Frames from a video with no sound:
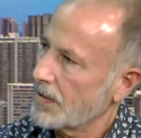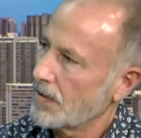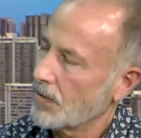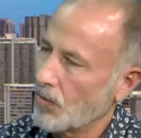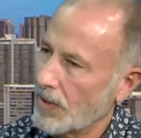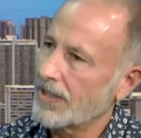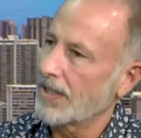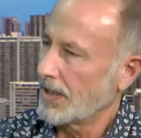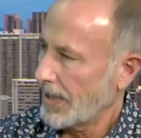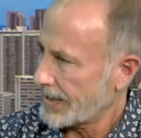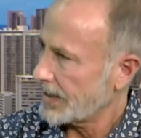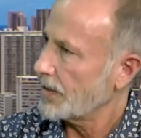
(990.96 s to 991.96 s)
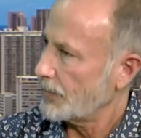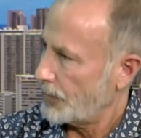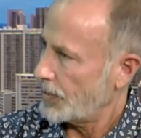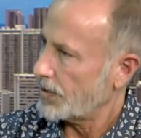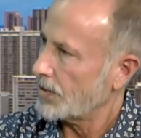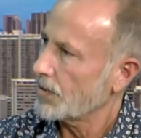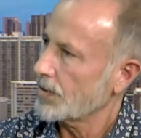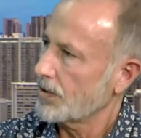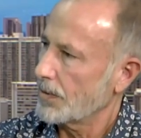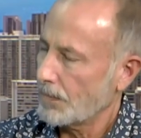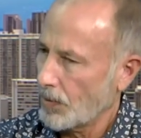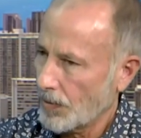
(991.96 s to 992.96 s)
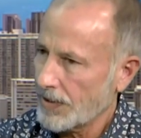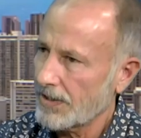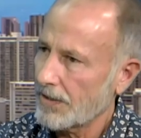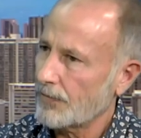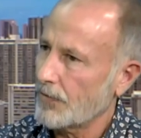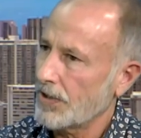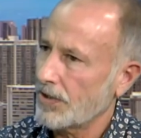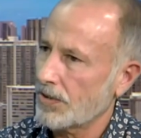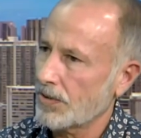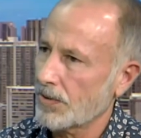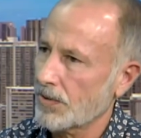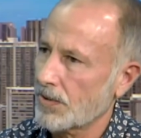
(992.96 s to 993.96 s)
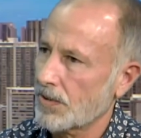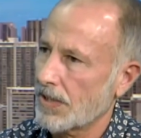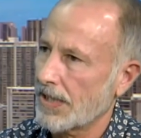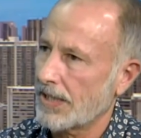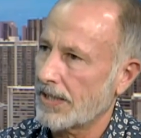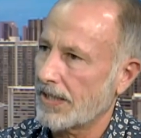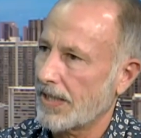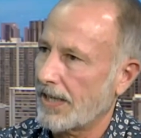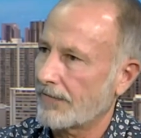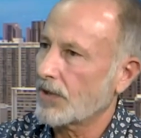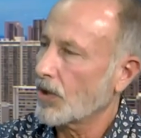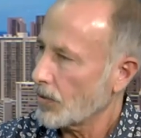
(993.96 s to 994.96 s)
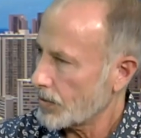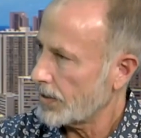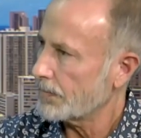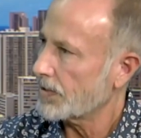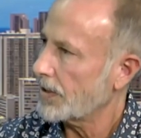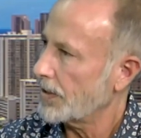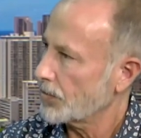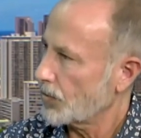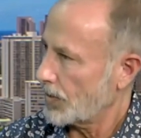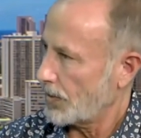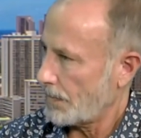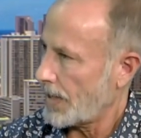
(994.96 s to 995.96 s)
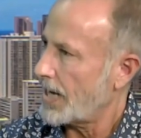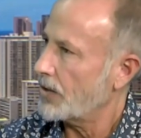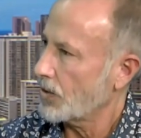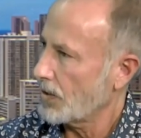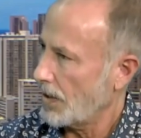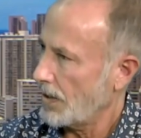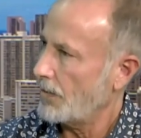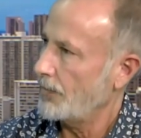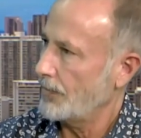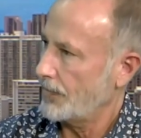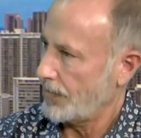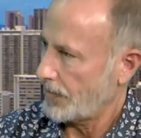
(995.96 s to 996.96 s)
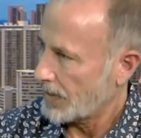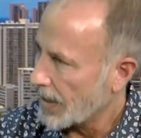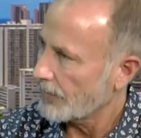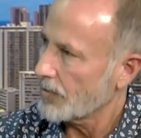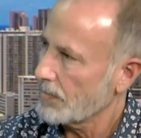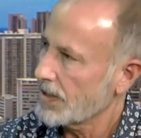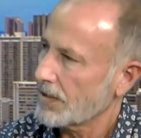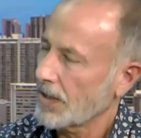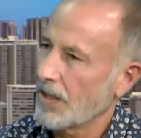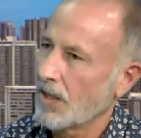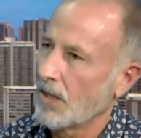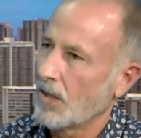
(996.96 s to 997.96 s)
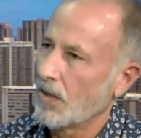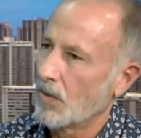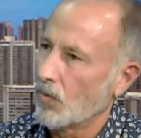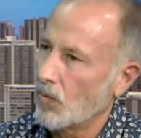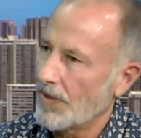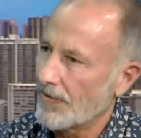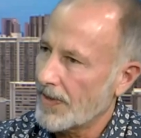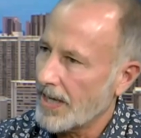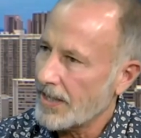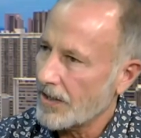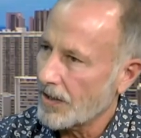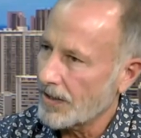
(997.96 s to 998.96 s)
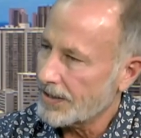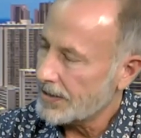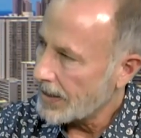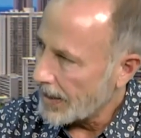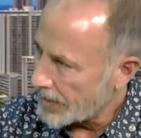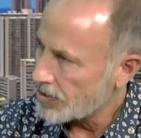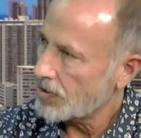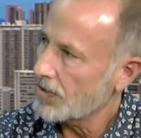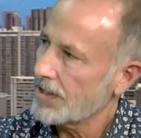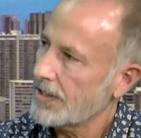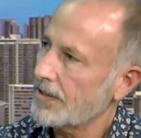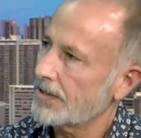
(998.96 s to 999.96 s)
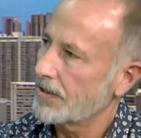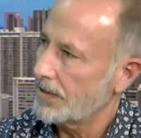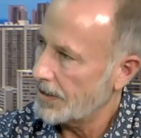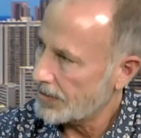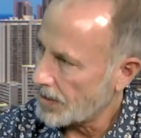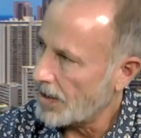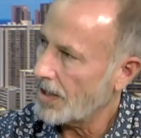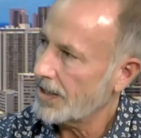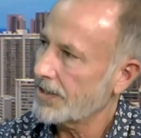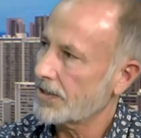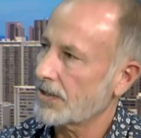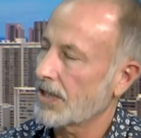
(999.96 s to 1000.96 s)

when elected officials and appointed officials that have cloaked themselves with the power of government, when they are intentionally dishonest,